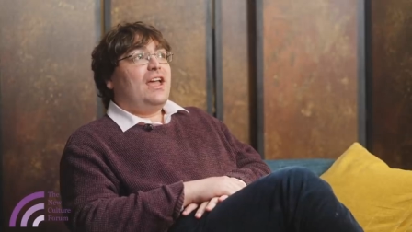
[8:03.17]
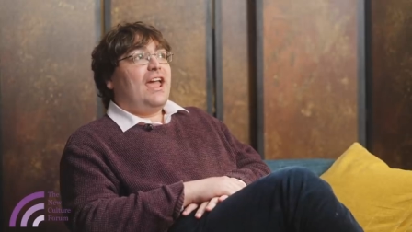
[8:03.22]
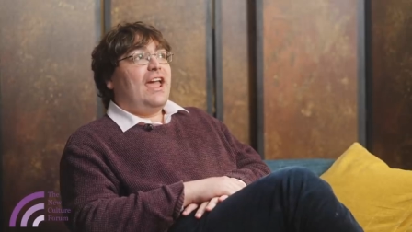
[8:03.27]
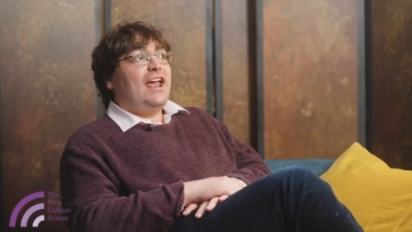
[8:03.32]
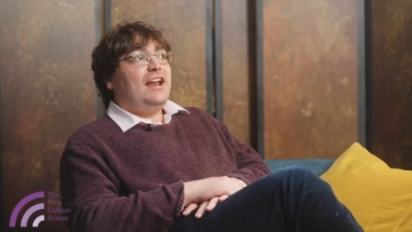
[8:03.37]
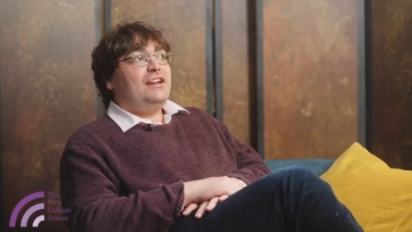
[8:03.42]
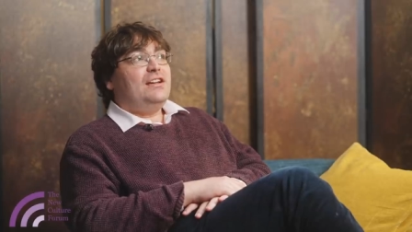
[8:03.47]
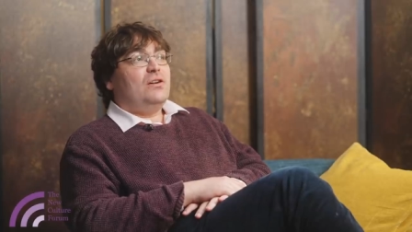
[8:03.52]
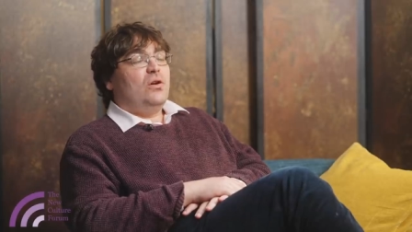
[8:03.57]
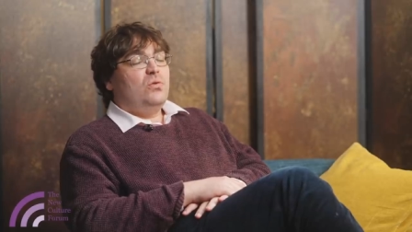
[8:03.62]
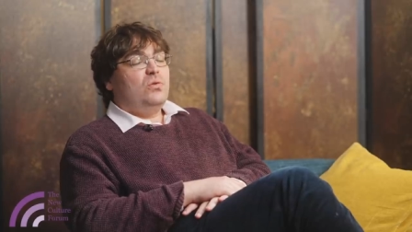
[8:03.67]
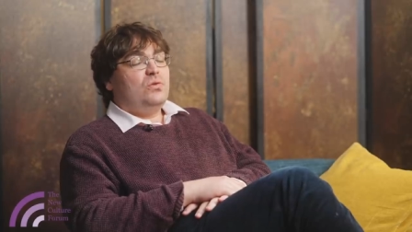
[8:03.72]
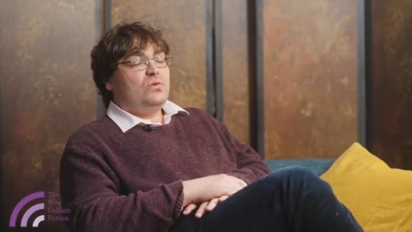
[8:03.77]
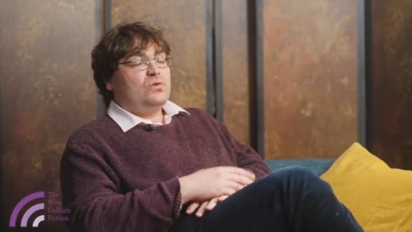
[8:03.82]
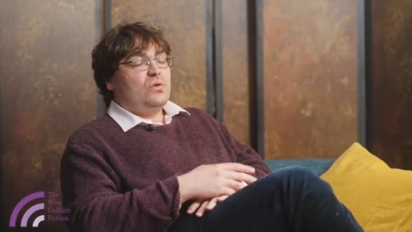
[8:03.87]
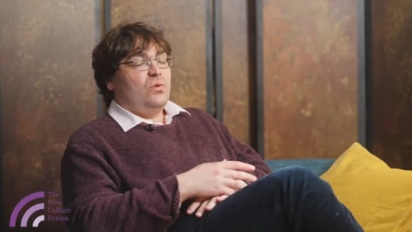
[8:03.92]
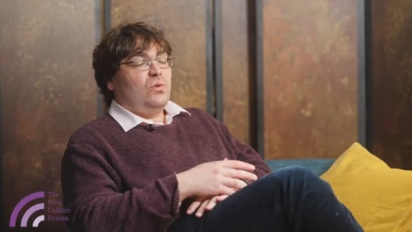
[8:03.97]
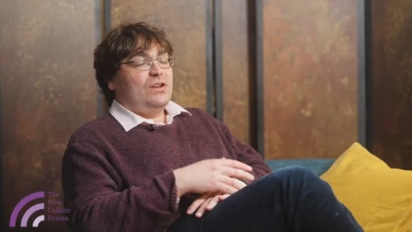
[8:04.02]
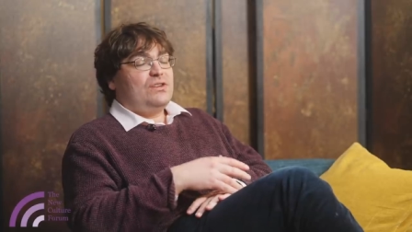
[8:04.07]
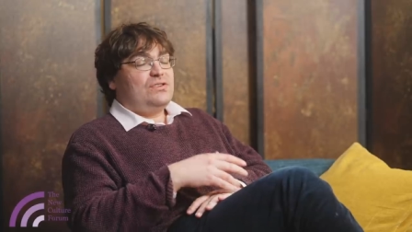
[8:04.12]
any
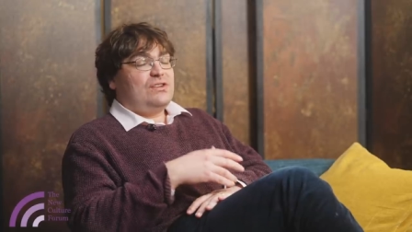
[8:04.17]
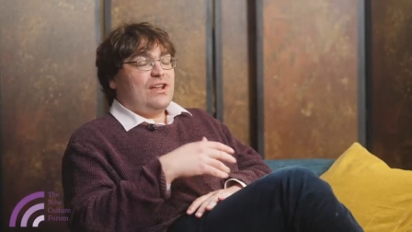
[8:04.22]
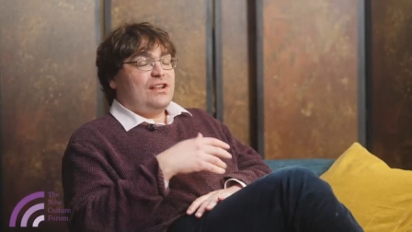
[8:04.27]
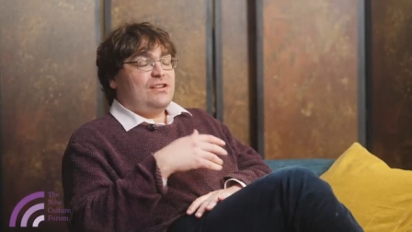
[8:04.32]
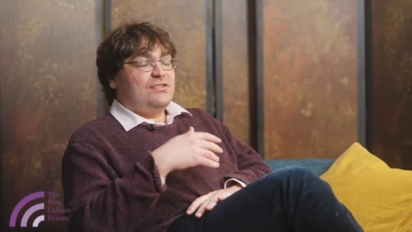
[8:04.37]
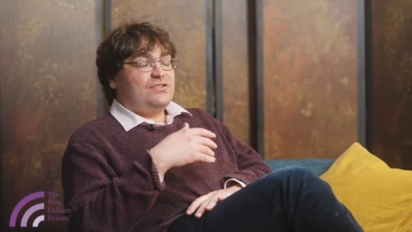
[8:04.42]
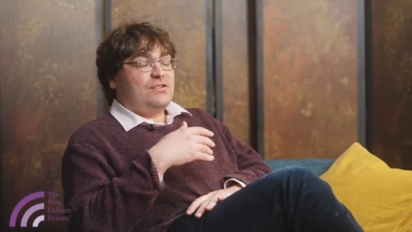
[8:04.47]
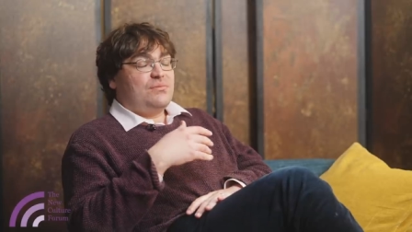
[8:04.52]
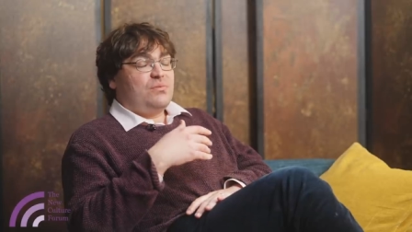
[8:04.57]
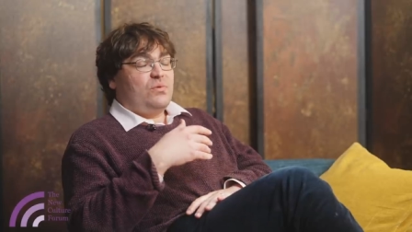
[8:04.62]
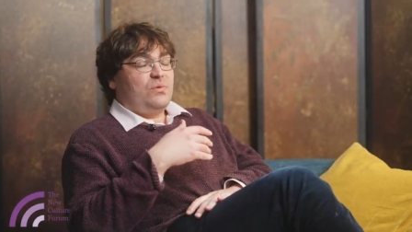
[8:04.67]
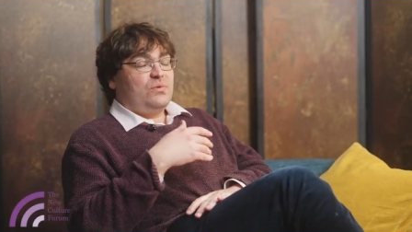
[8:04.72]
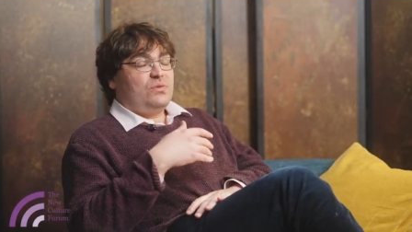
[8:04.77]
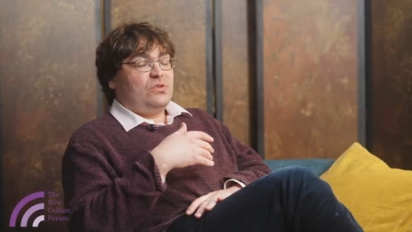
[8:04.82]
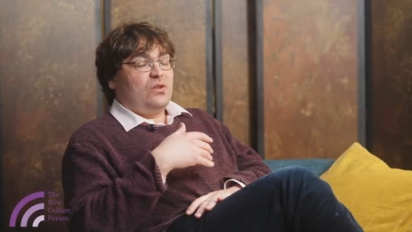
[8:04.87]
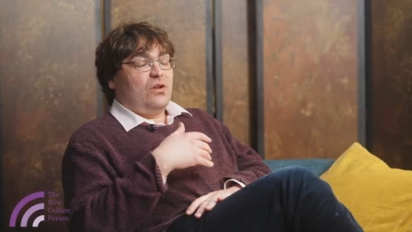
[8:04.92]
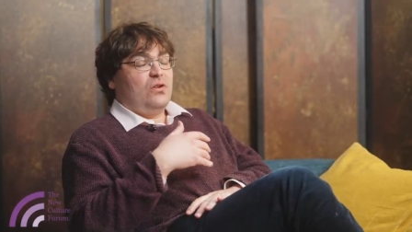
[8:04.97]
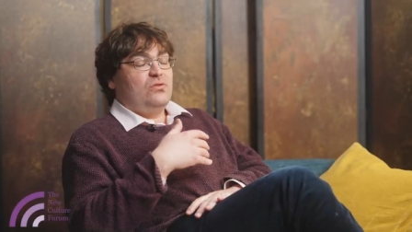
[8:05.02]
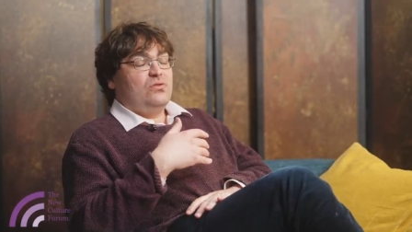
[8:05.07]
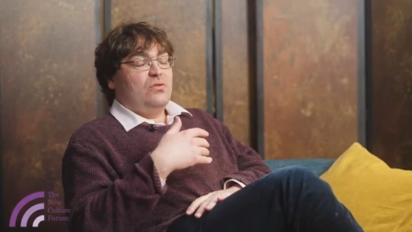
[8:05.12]
culture which ends up
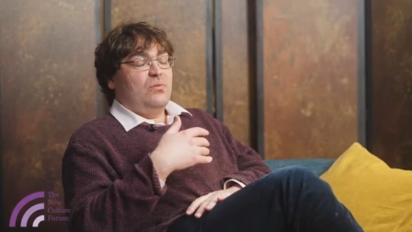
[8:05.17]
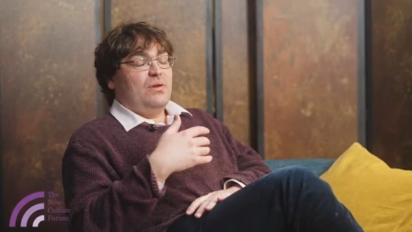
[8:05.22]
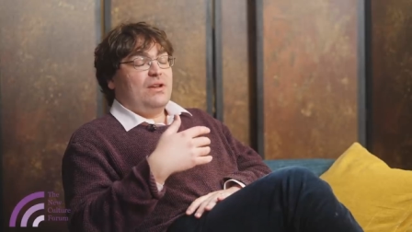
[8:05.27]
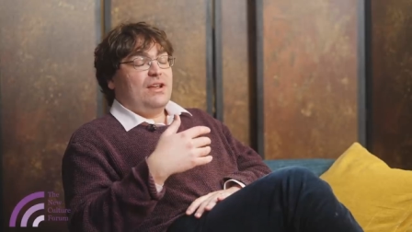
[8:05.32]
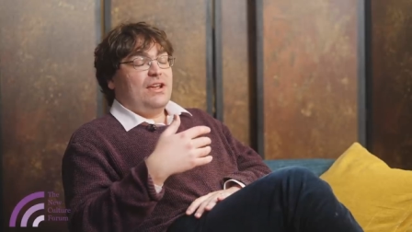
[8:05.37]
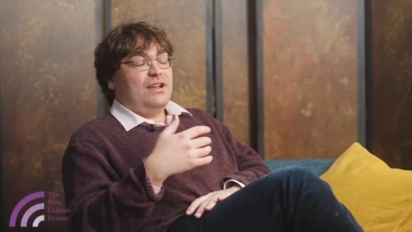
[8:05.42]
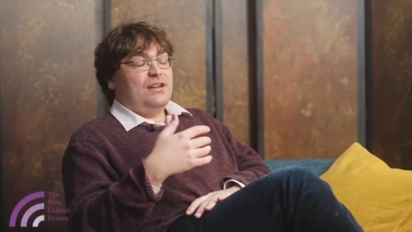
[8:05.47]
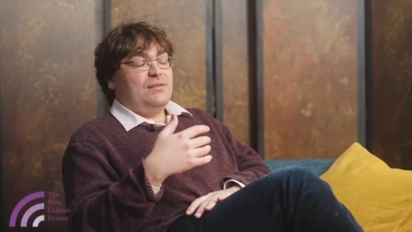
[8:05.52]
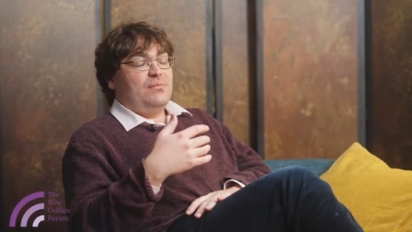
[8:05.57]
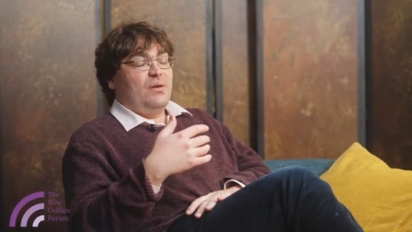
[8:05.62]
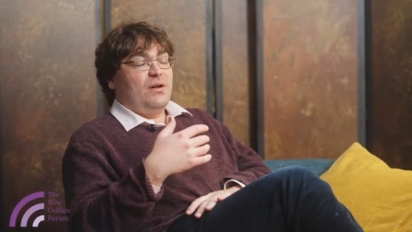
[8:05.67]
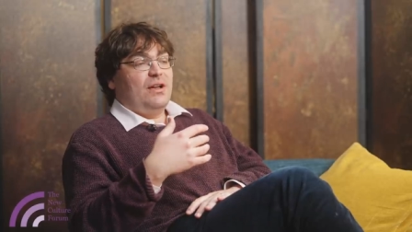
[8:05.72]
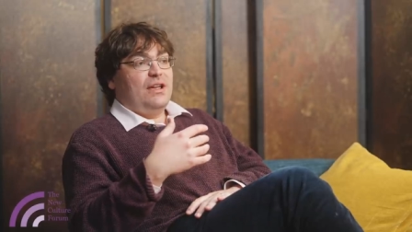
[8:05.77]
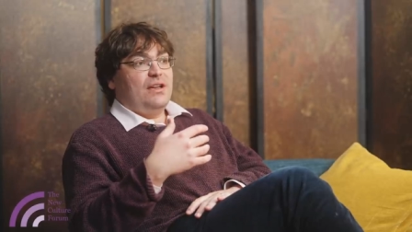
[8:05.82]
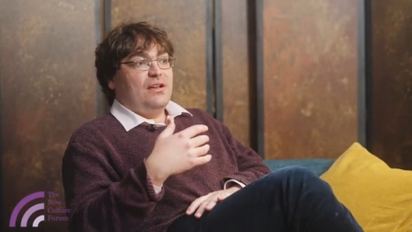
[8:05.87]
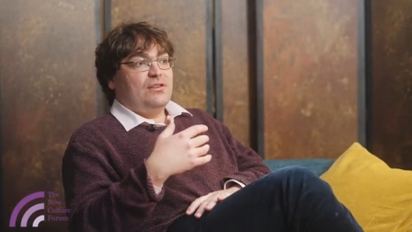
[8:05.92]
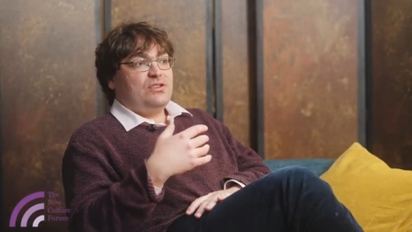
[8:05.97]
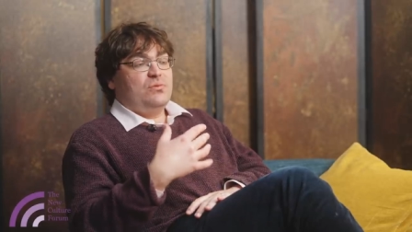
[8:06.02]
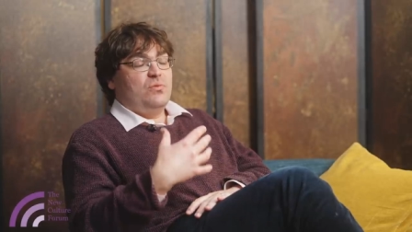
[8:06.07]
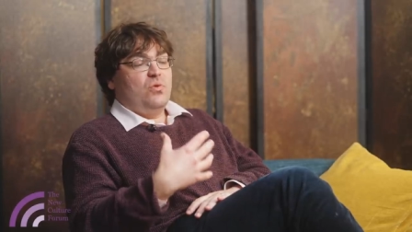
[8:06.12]
so dominated by
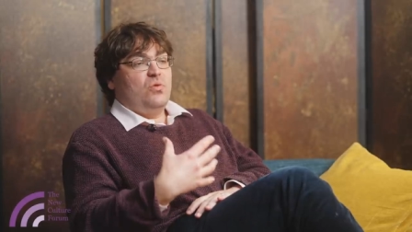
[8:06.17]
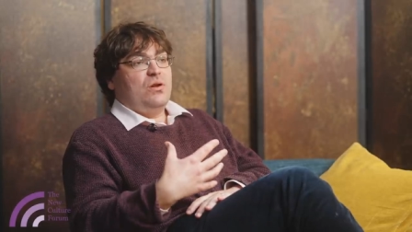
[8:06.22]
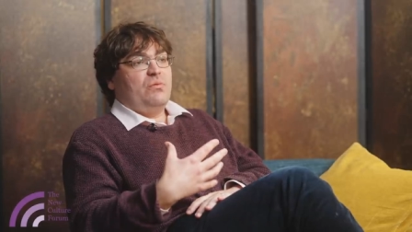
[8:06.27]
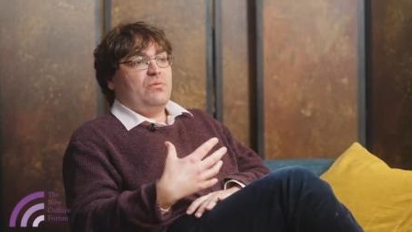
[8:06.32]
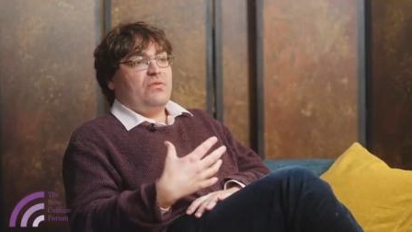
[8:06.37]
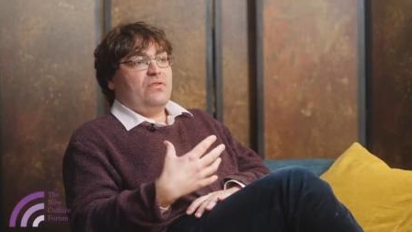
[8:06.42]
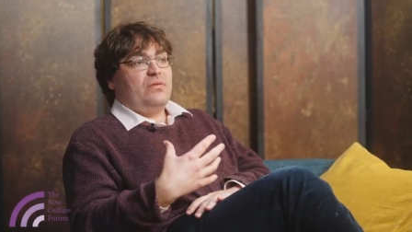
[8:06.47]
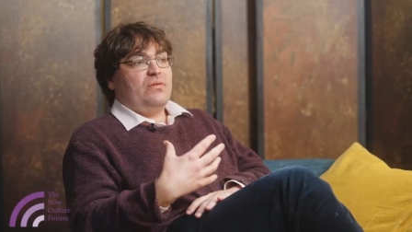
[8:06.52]
a small number of